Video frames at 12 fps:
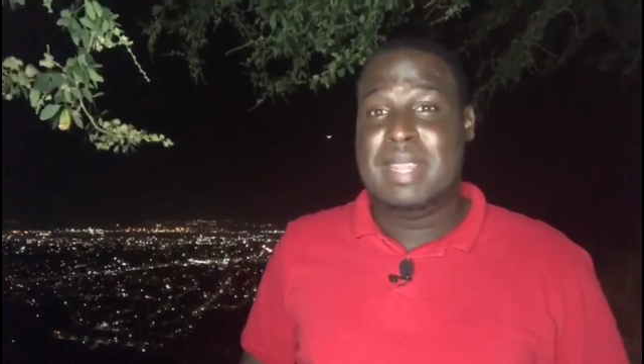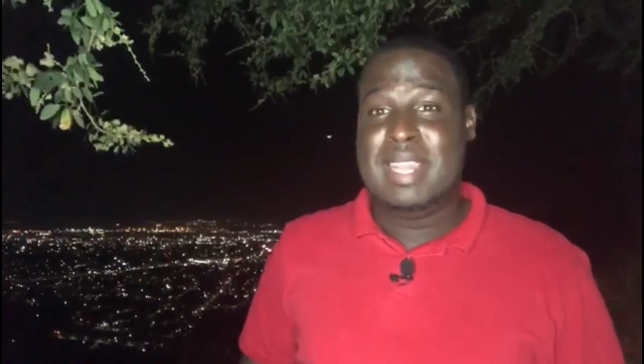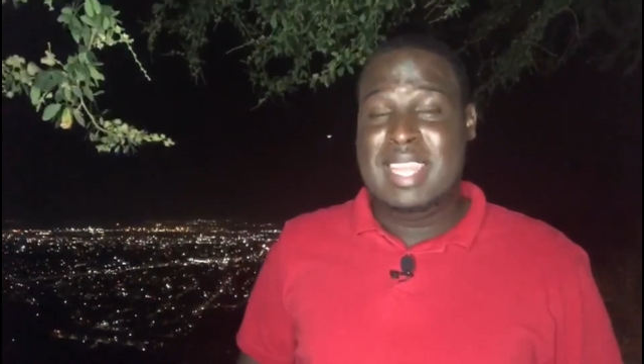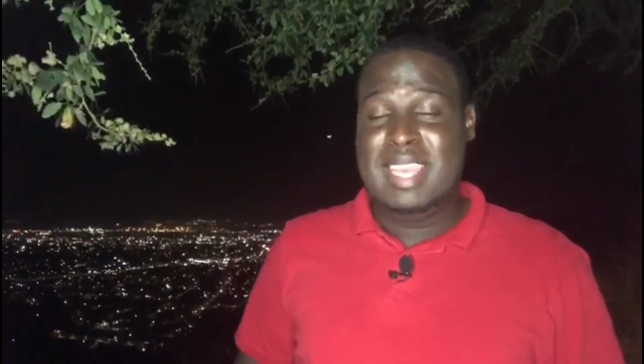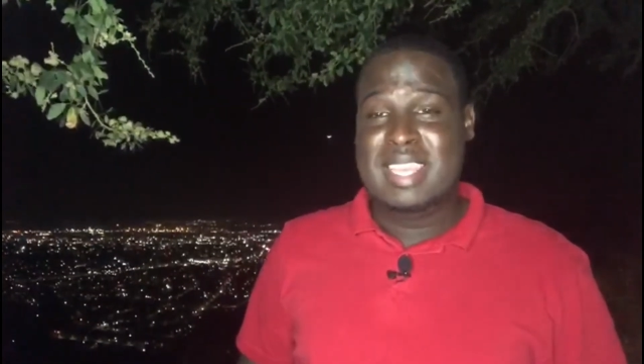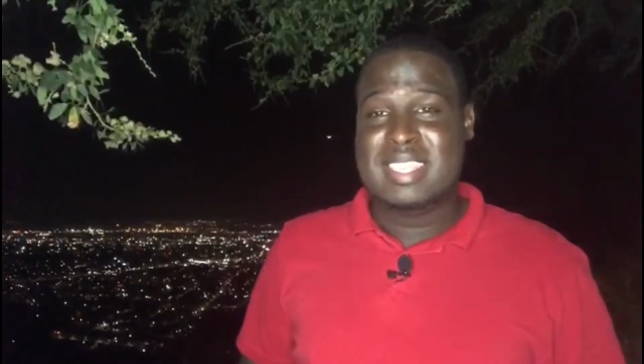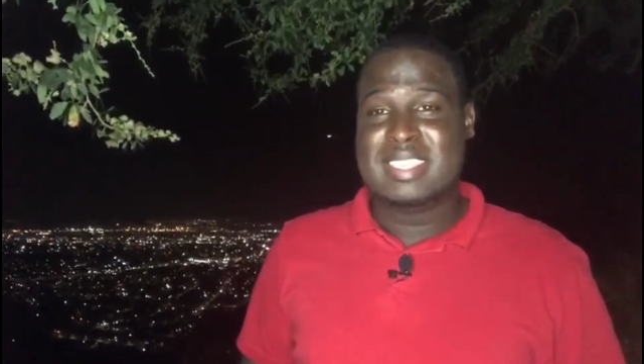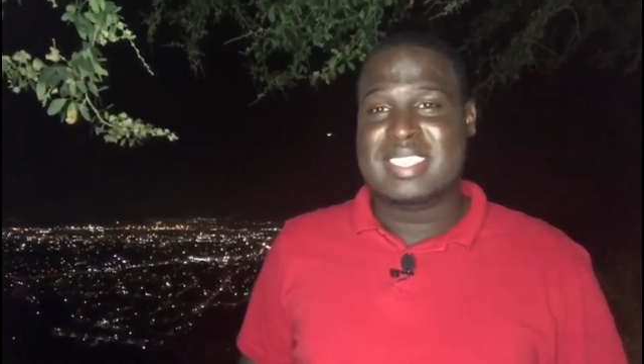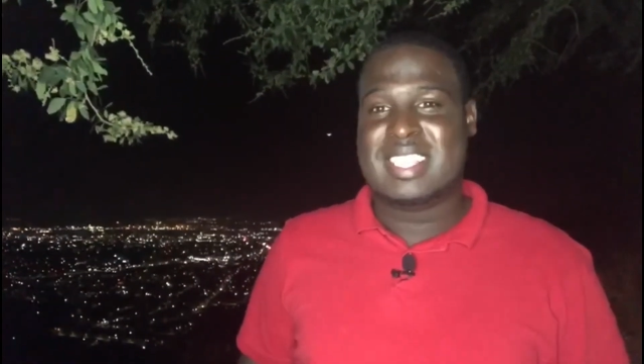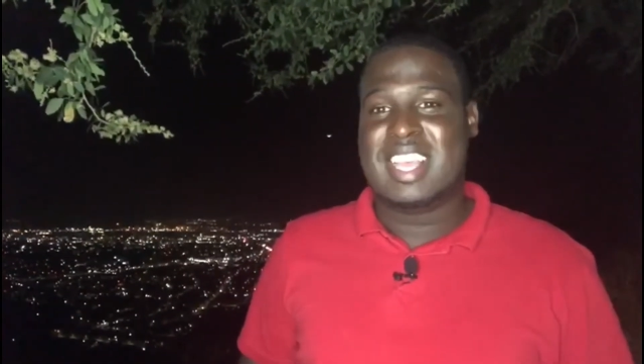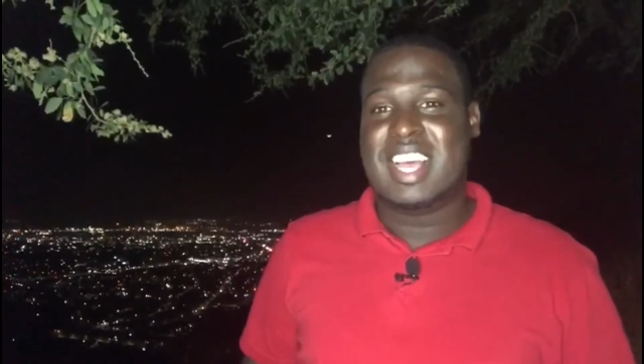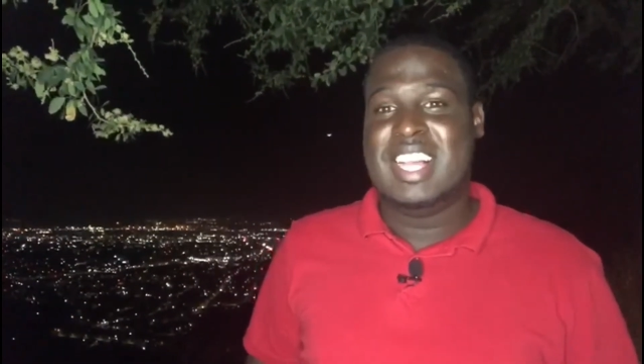Please
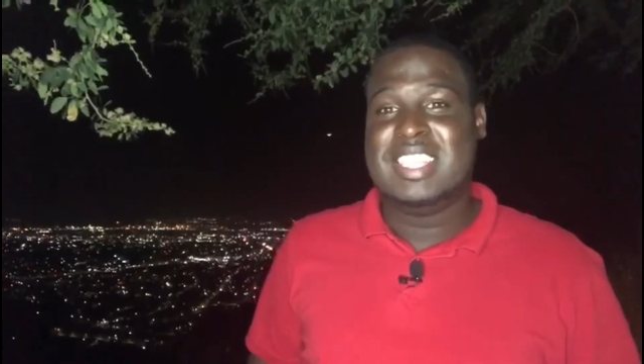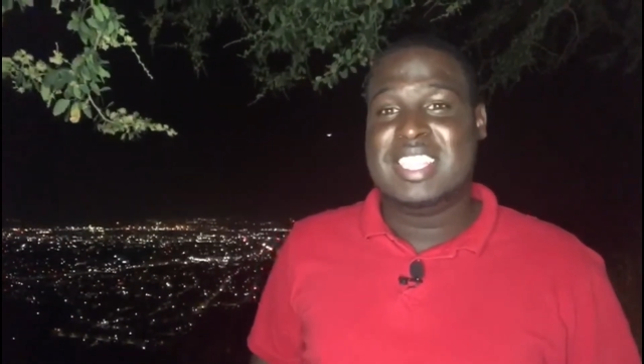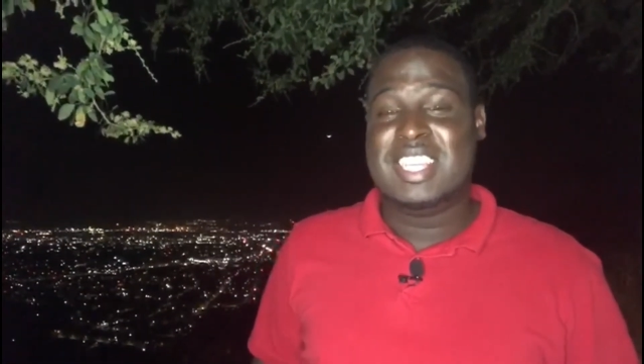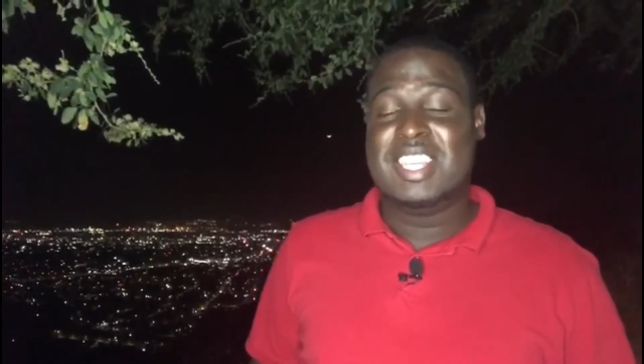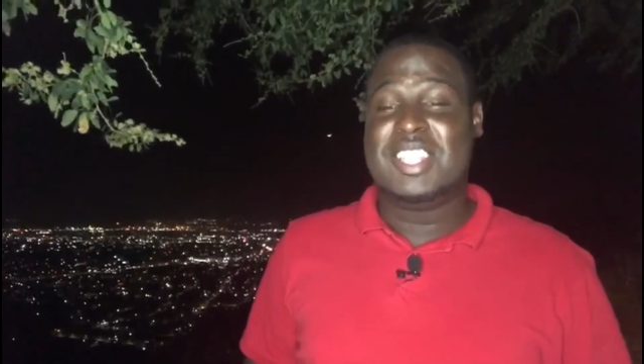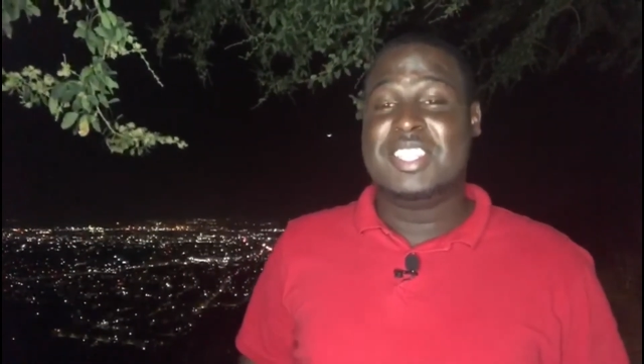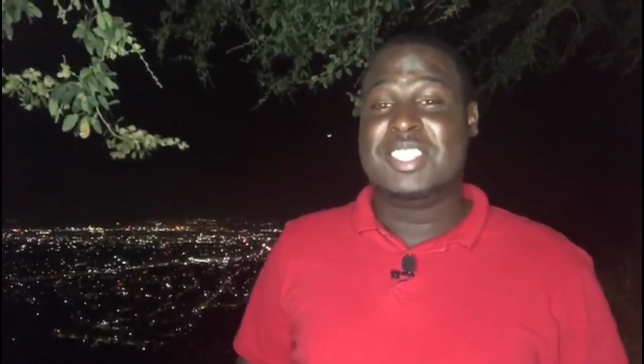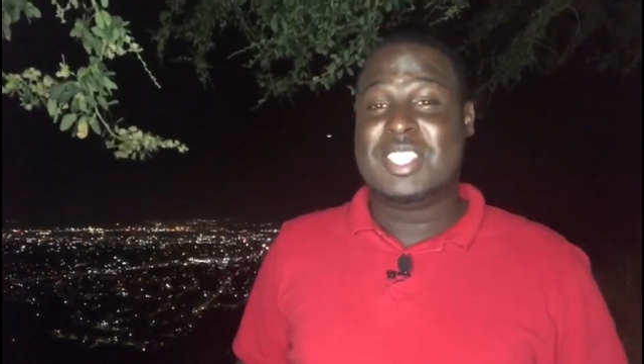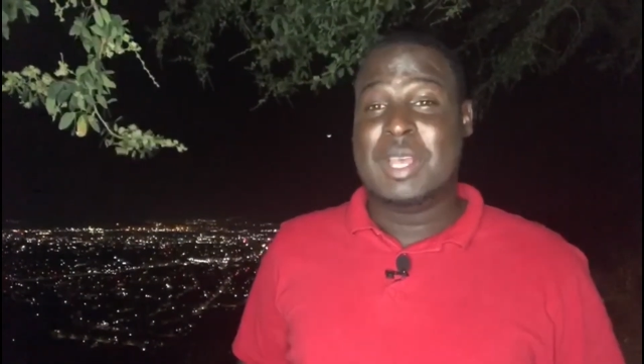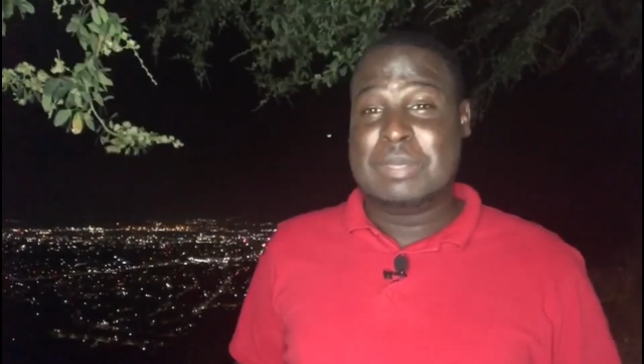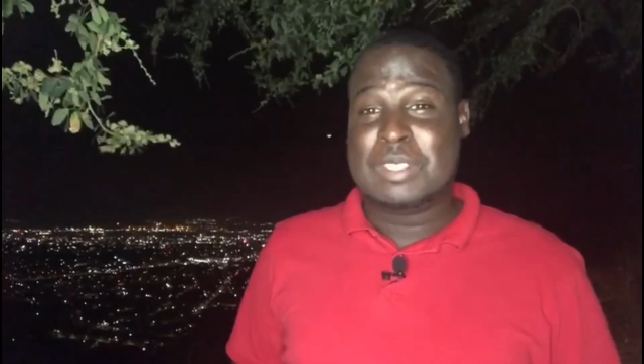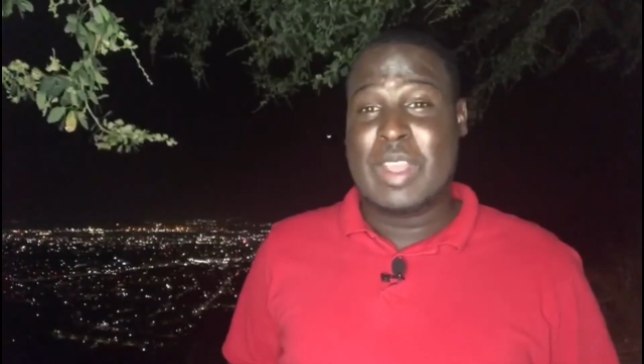continue to
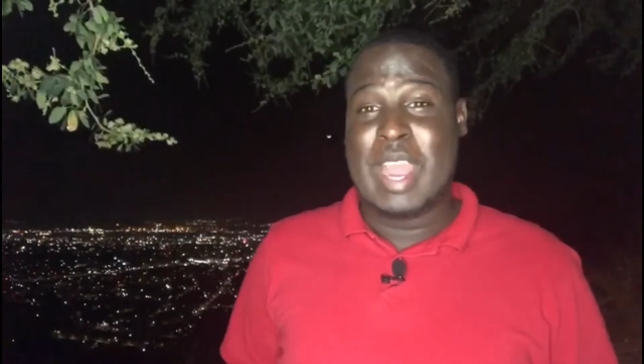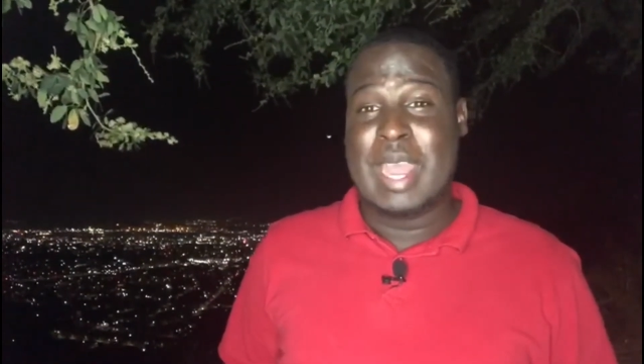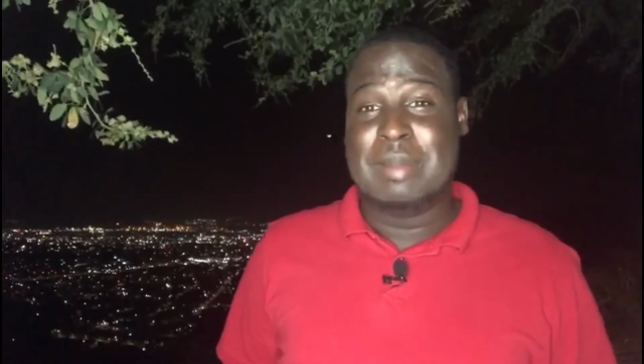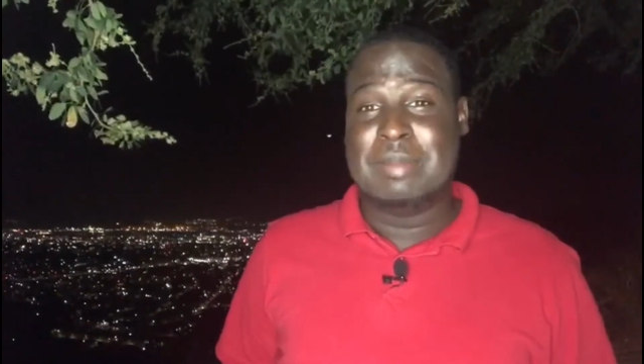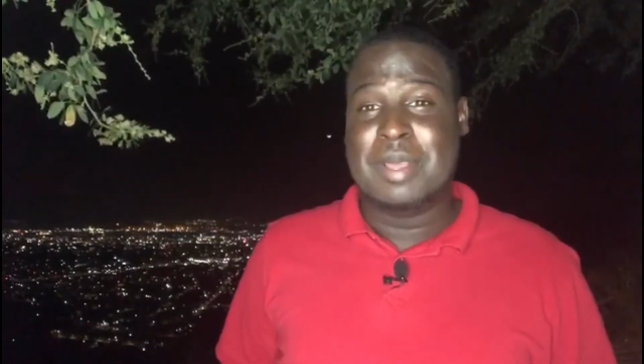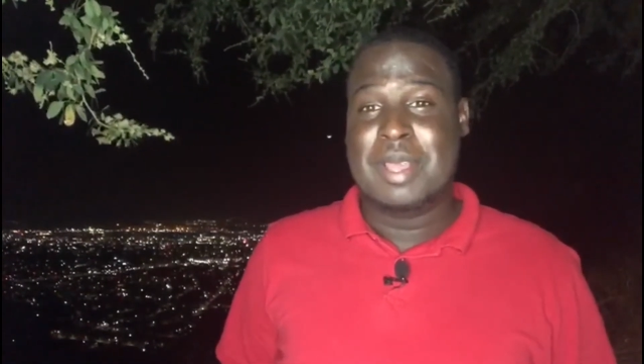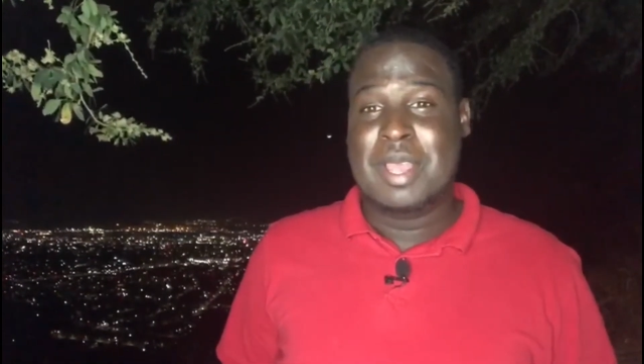subscribe.